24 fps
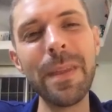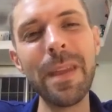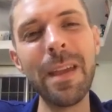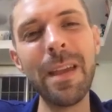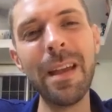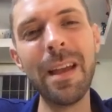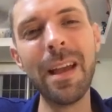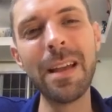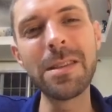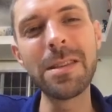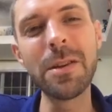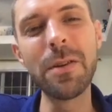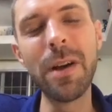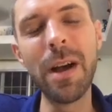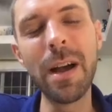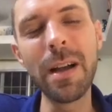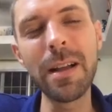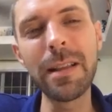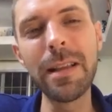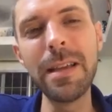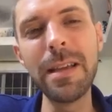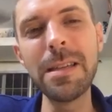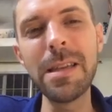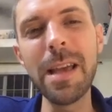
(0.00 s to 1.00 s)
And so
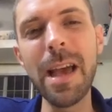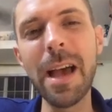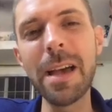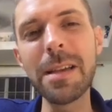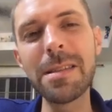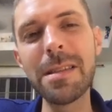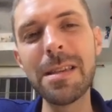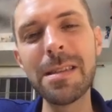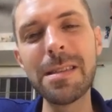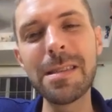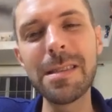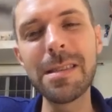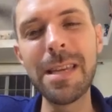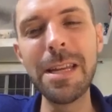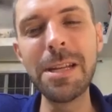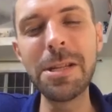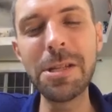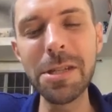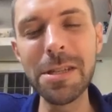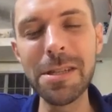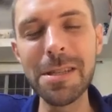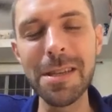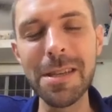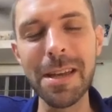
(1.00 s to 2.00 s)
Ecclesiastes
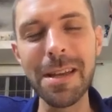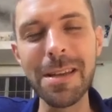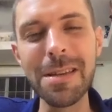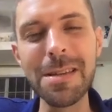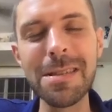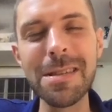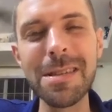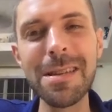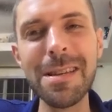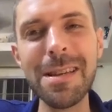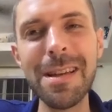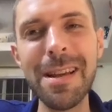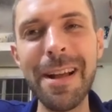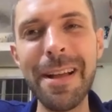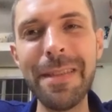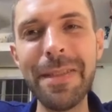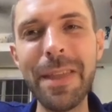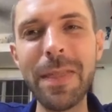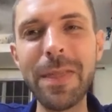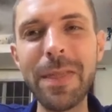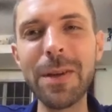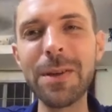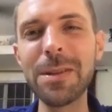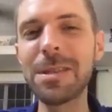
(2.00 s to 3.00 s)
teaches us
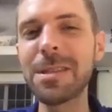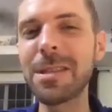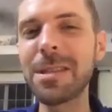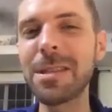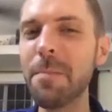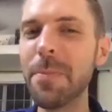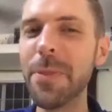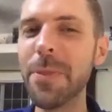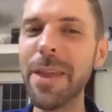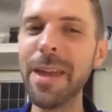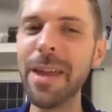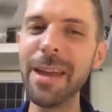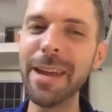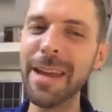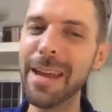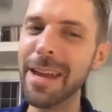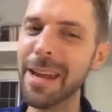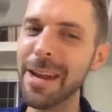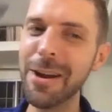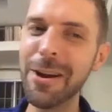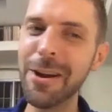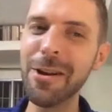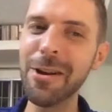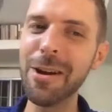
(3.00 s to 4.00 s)
that there's something
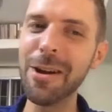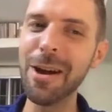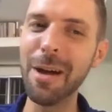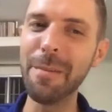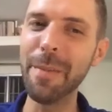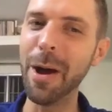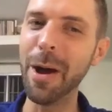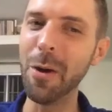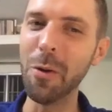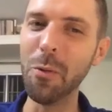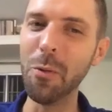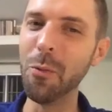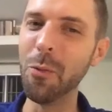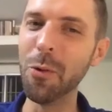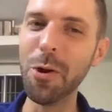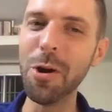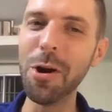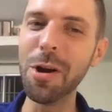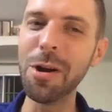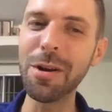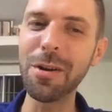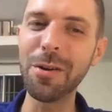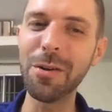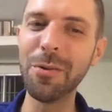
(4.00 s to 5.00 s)
here about
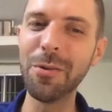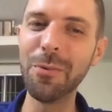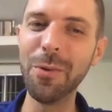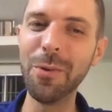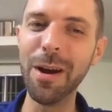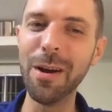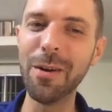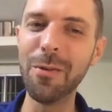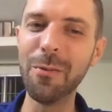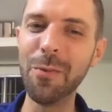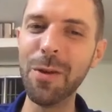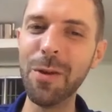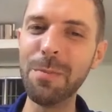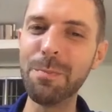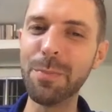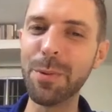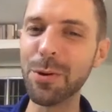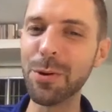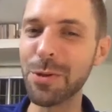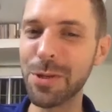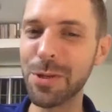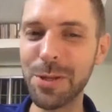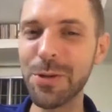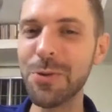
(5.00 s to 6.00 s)
work where we
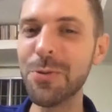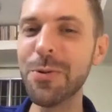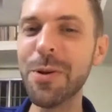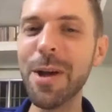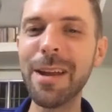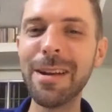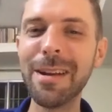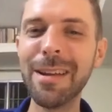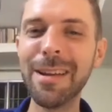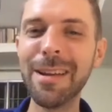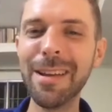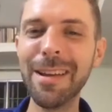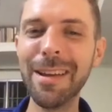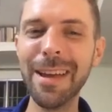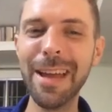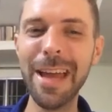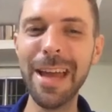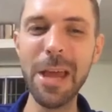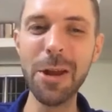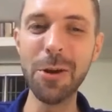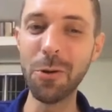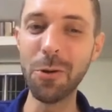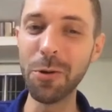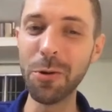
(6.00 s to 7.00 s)
pursue it
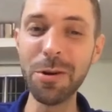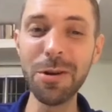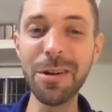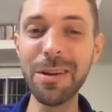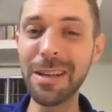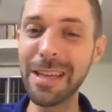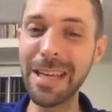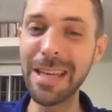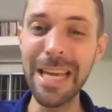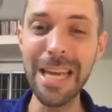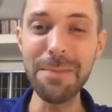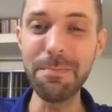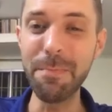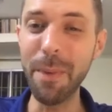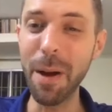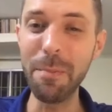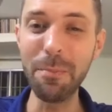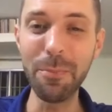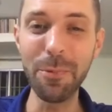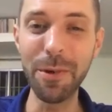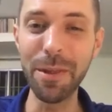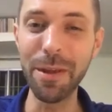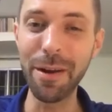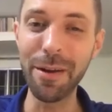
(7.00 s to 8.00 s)
in order to keep
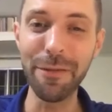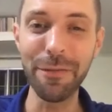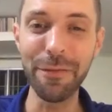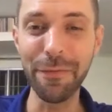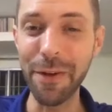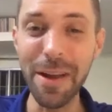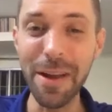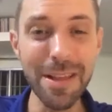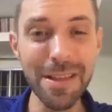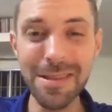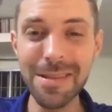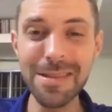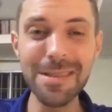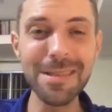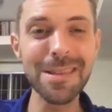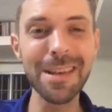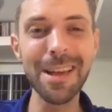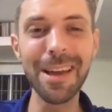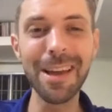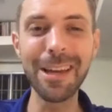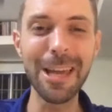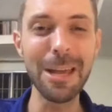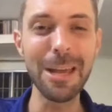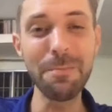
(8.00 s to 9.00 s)
up with our friends
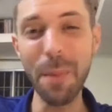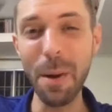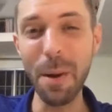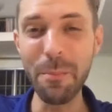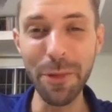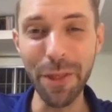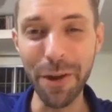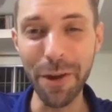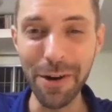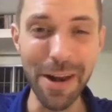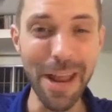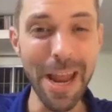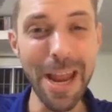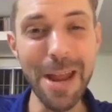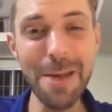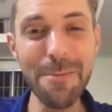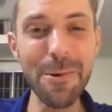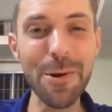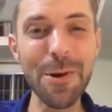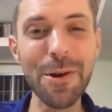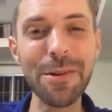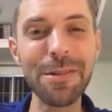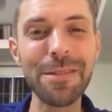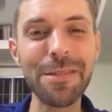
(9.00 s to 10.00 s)
and keep up with our
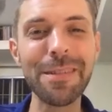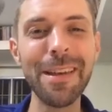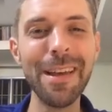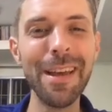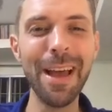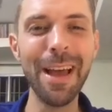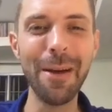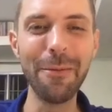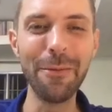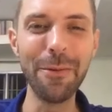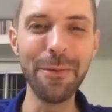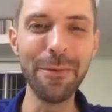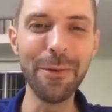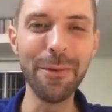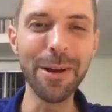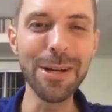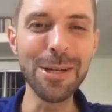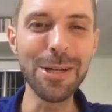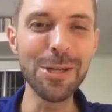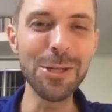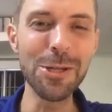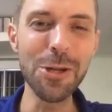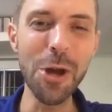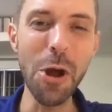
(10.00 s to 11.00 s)
neighbors, and we want to
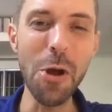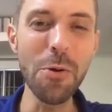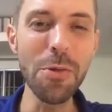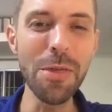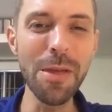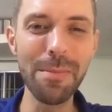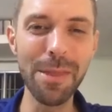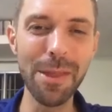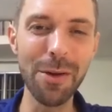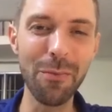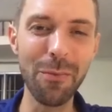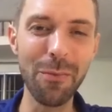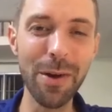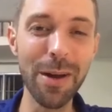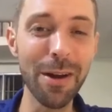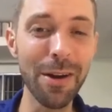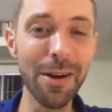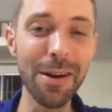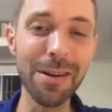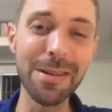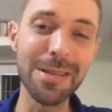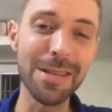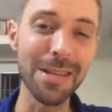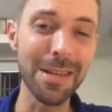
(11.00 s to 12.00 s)
show them that we are
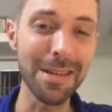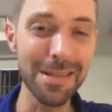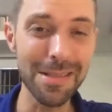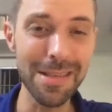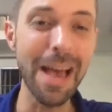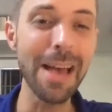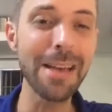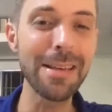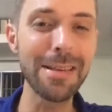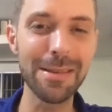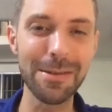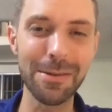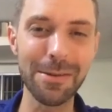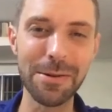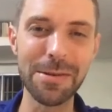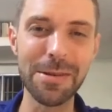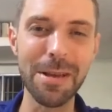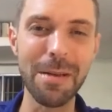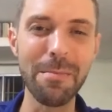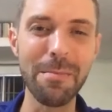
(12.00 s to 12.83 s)
a success or something.